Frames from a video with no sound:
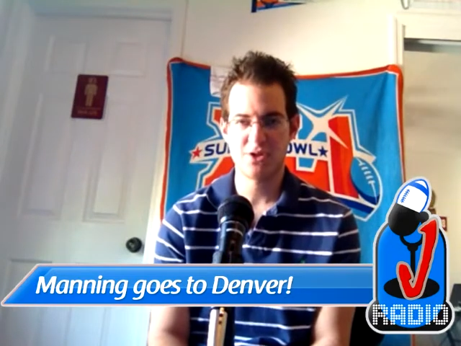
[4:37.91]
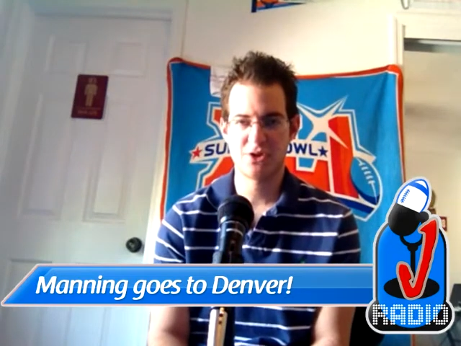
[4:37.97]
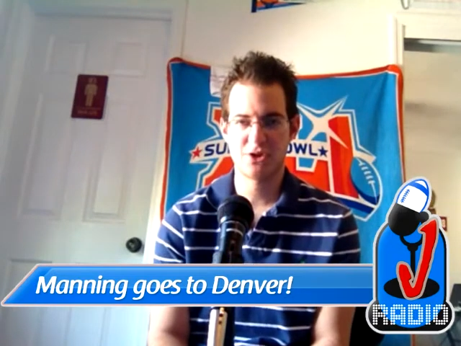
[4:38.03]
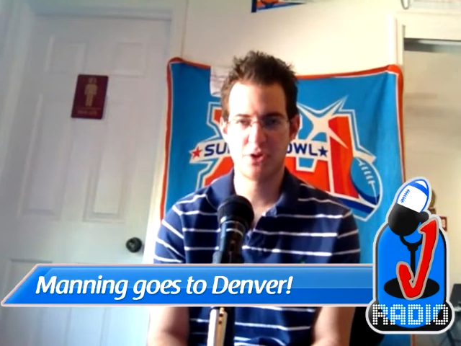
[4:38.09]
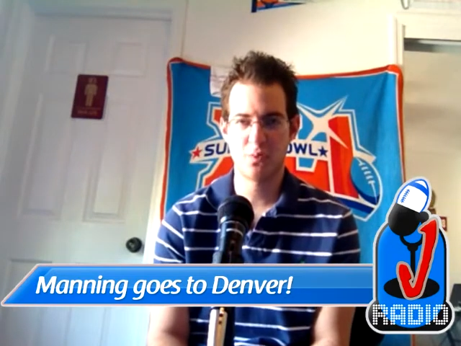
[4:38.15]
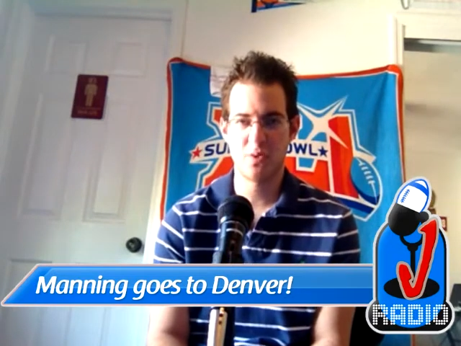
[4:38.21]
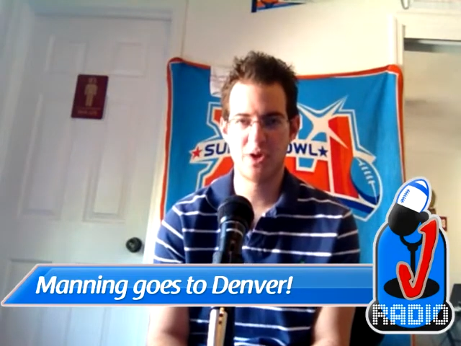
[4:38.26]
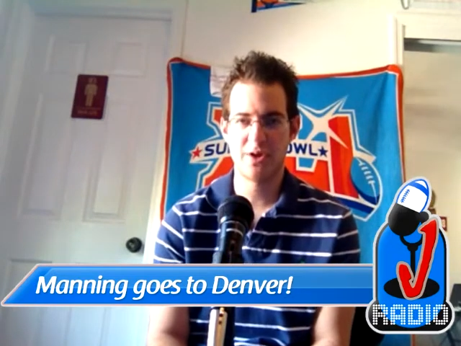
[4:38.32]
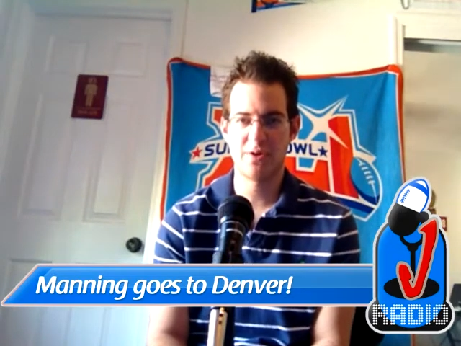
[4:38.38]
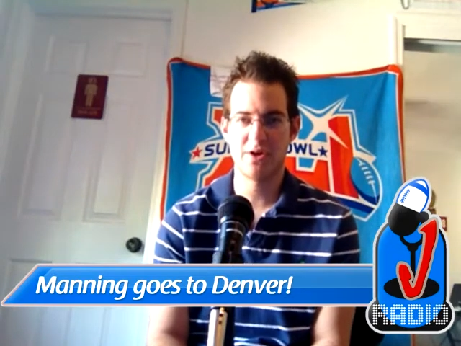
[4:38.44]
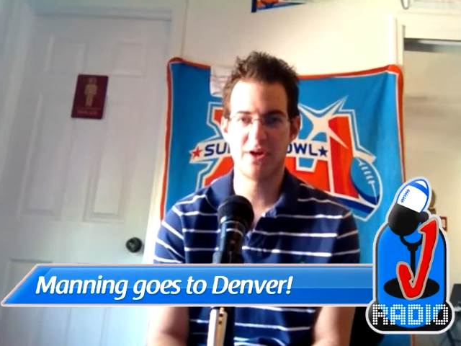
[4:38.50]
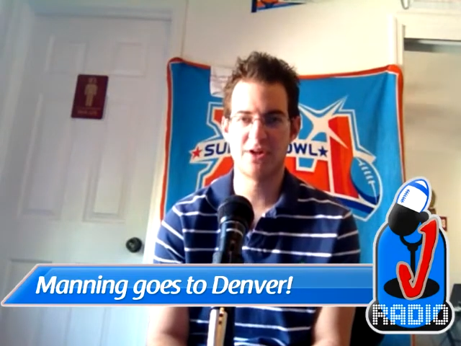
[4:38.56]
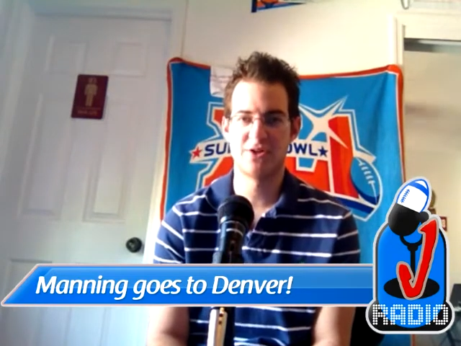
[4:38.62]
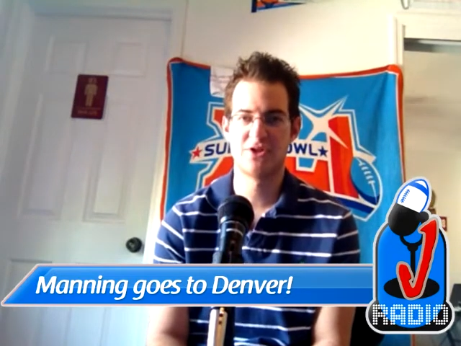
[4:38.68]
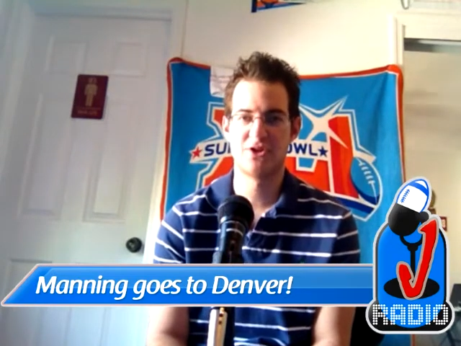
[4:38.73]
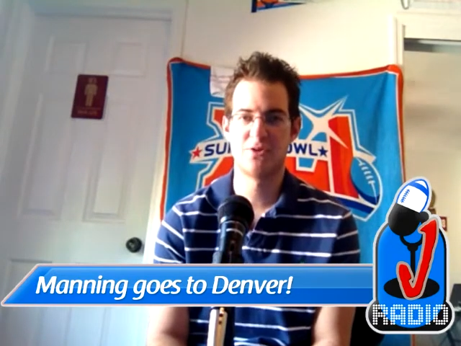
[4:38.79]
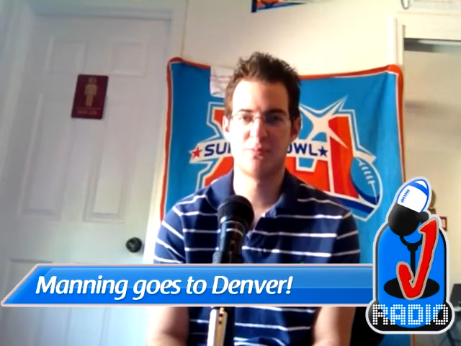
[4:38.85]
to win
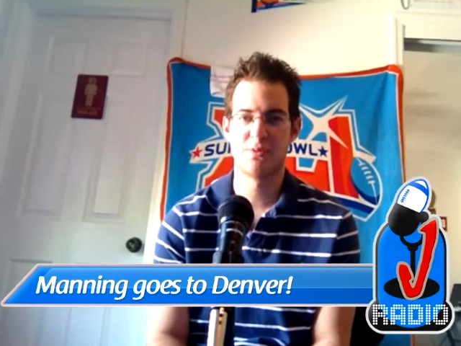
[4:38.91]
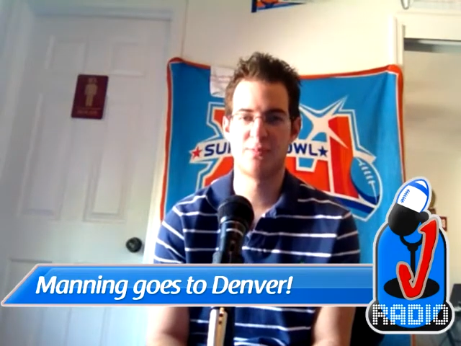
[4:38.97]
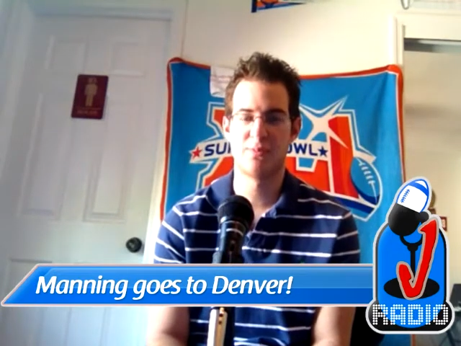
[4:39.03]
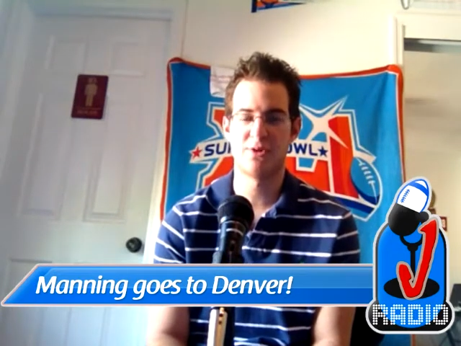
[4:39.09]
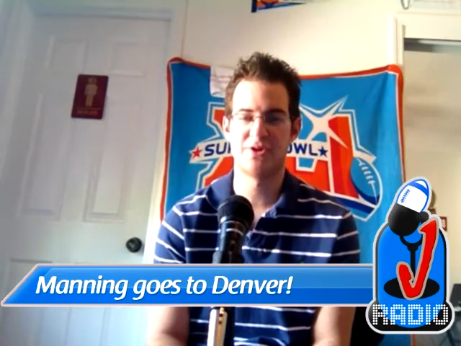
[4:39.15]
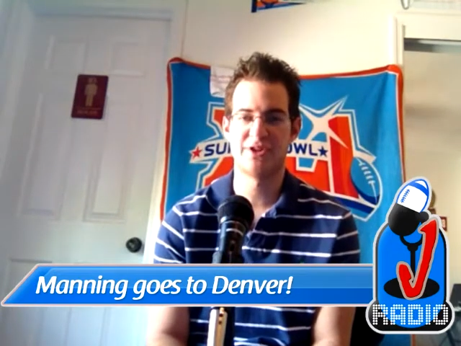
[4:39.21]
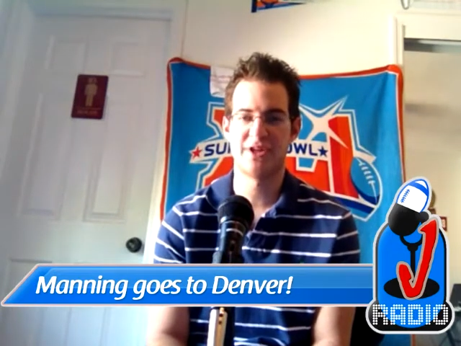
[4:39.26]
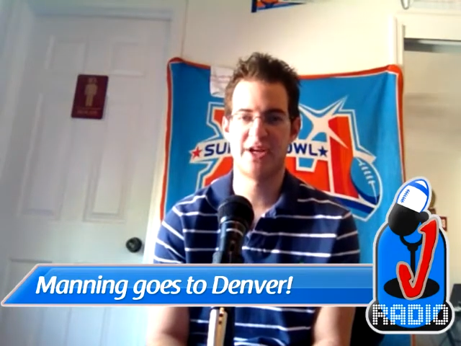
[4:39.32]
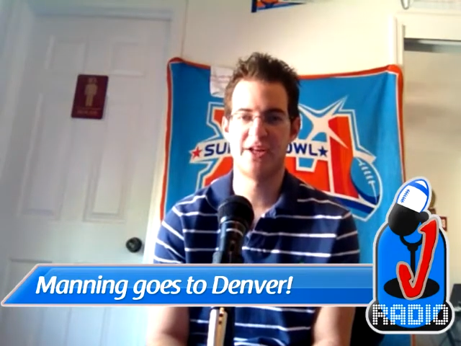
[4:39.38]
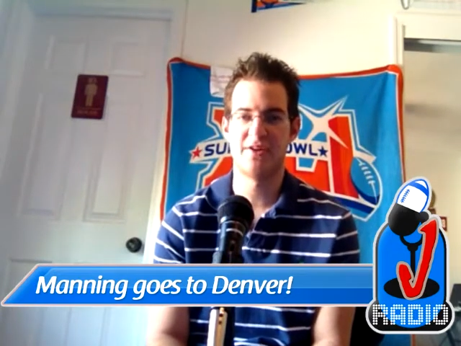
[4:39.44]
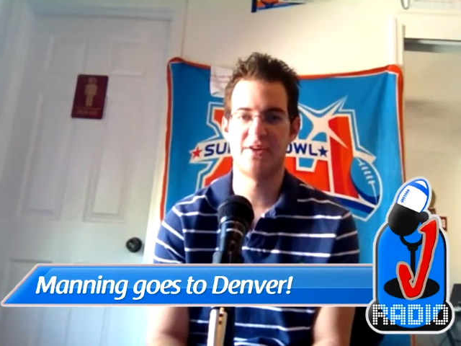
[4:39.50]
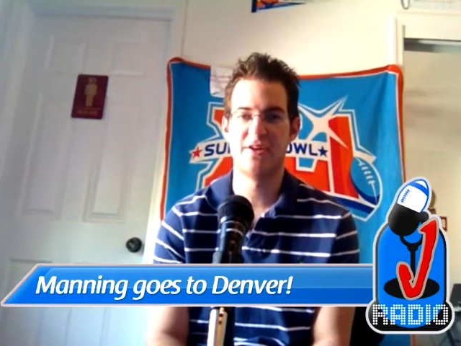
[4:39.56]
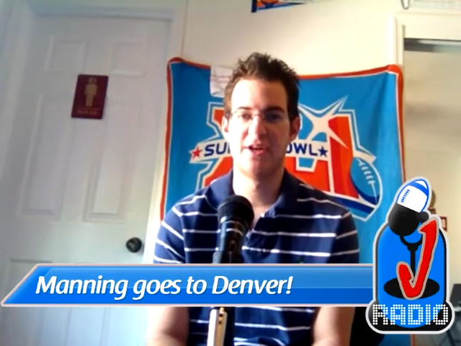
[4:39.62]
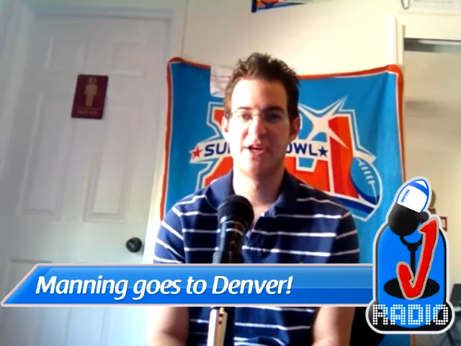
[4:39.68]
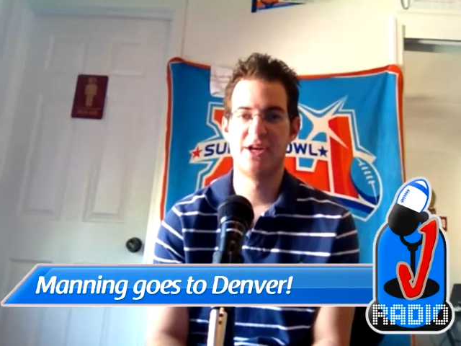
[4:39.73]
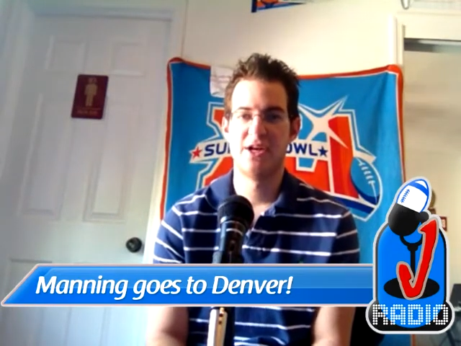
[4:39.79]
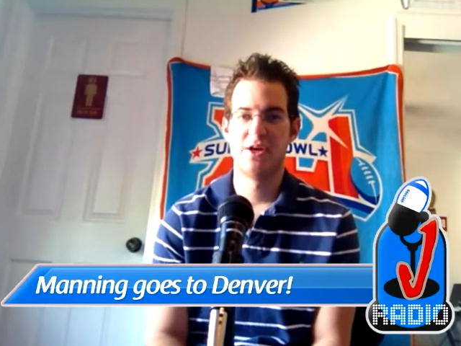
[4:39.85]
a Super Bowl
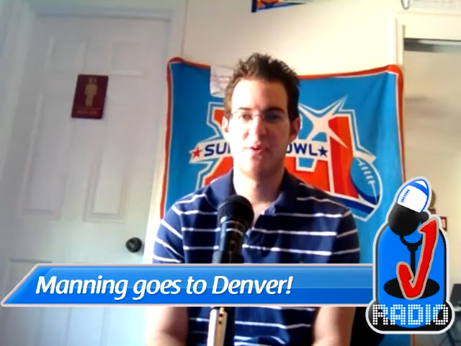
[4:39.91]
title